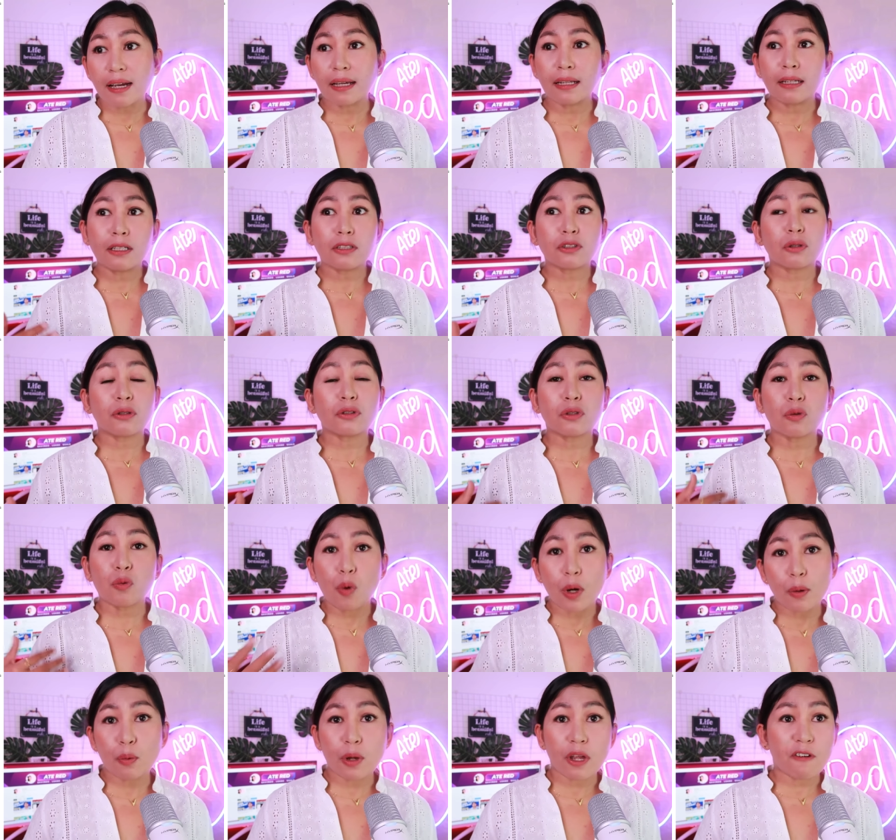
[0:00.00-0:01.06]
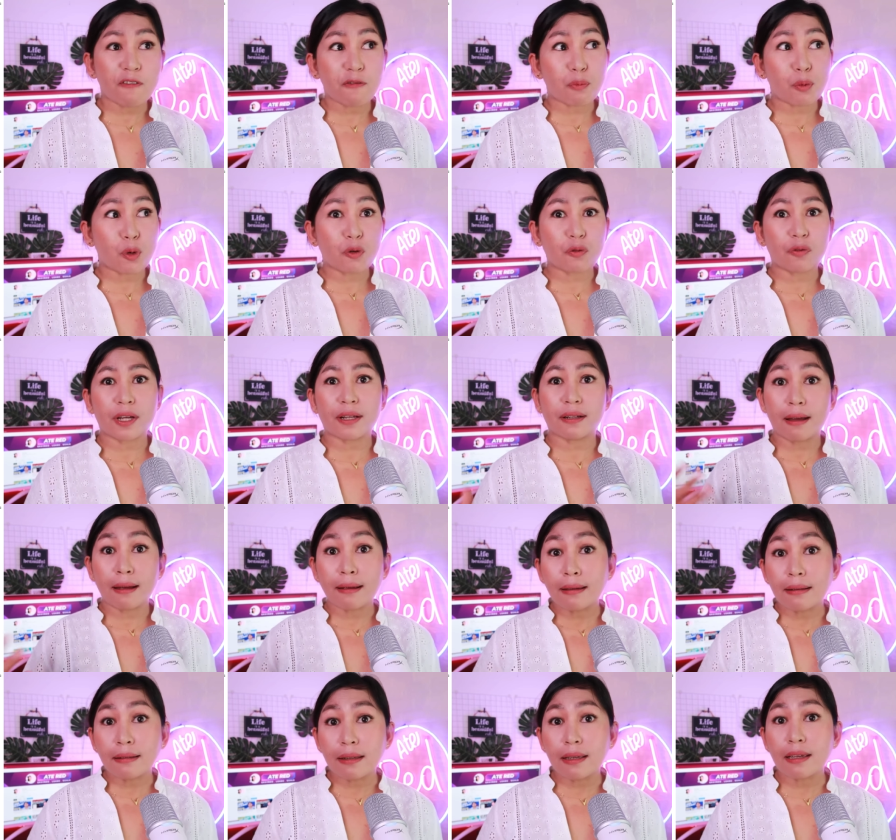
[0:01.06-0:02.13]
and it's also one way of proving na
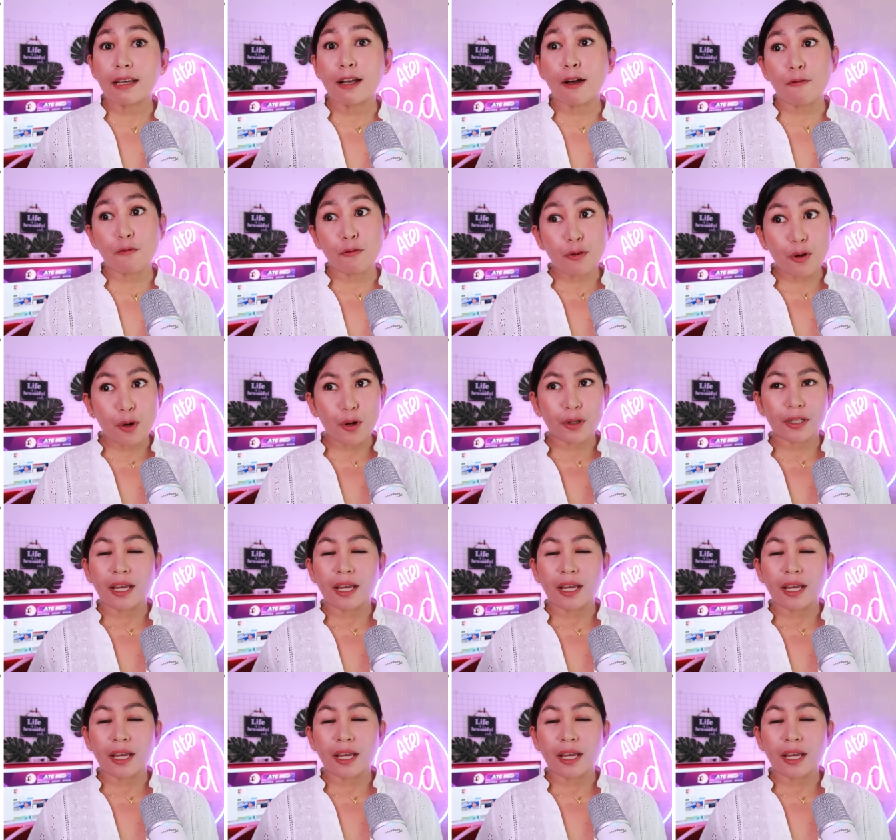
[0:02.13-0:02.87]
hindi ka fraud.